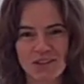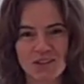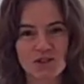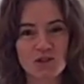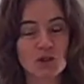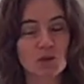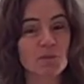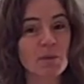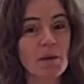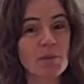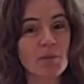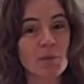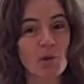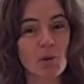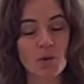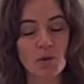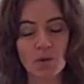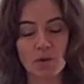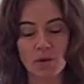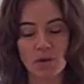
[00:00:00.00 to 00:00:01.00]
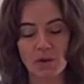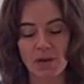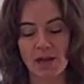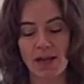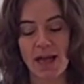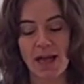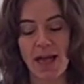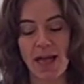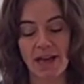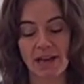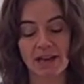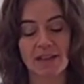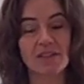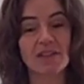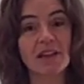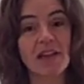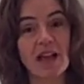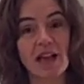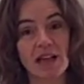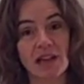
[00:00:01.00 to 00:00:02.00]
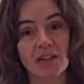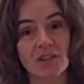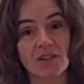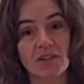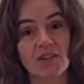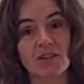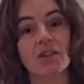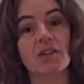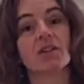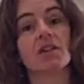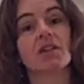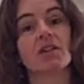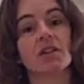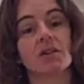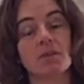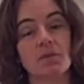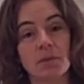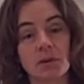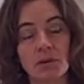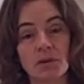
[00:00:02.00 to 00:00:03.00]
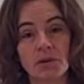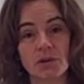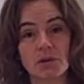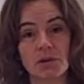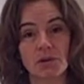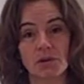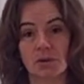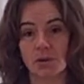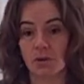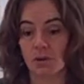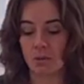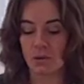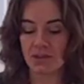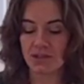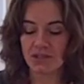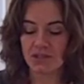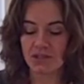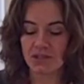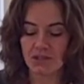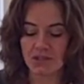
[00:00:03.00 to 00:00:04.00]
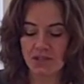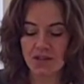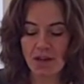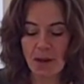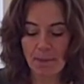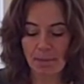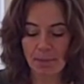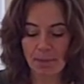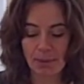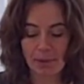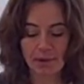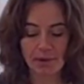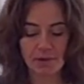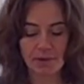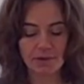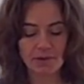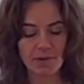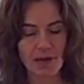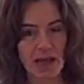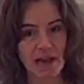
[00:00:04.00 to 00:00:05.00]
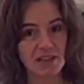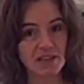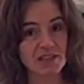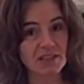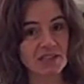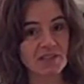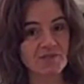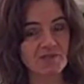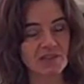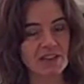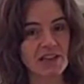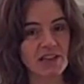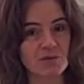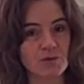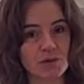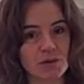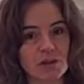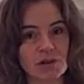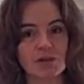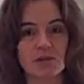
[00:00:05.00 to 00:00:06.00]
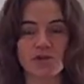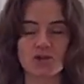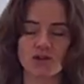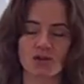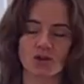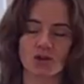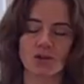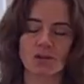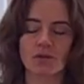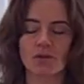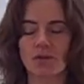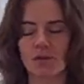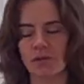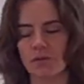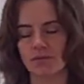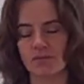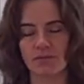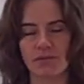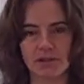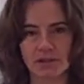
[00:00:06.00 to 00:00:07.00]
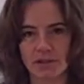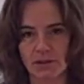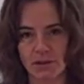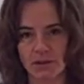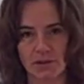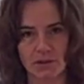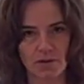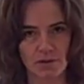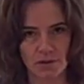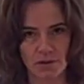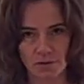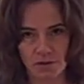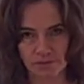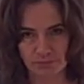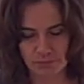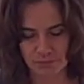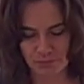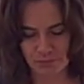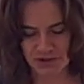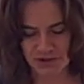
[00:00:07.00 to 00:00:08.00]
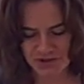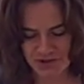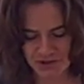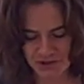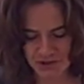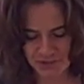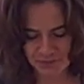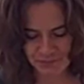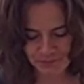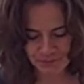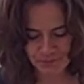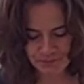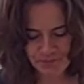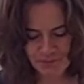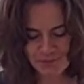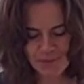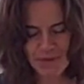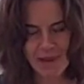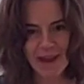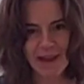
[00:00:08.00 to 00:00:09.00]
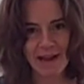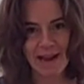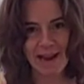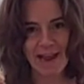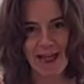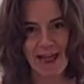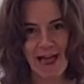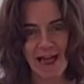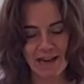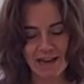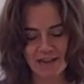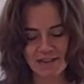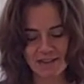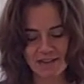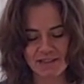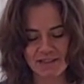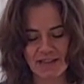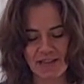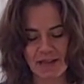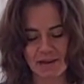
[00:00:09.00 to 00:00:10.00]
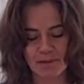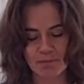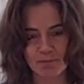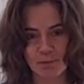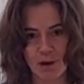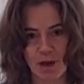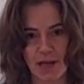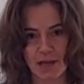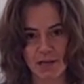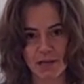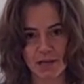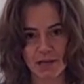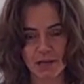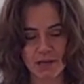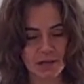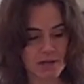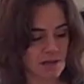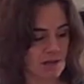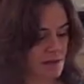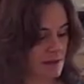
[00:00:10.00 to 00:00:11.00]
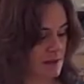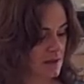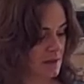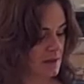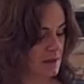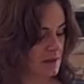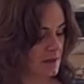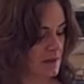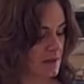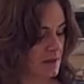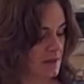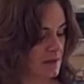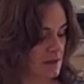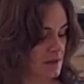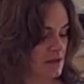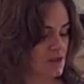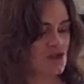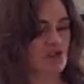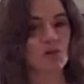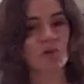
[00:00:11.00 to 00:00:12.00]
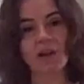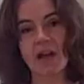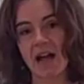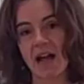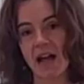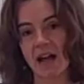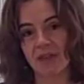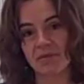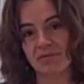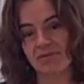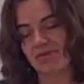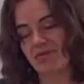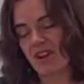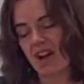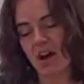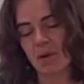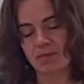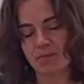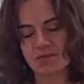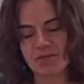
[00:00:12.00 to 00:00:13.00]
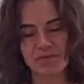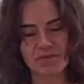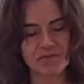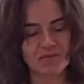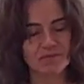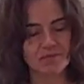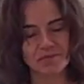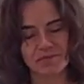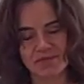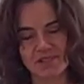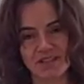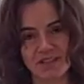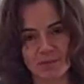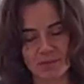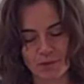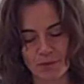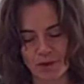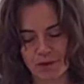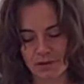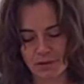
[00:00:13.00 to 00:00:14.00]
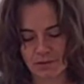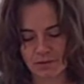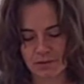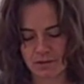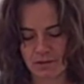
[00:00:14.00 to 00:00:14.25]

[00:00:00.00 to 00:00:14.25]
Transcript: Took my bowl, added the eggs, milk, whisked it up, added the flavoring, the sugar, the vanilla, the raisins, and I added the dead bread, 2.5 cups of dead bread,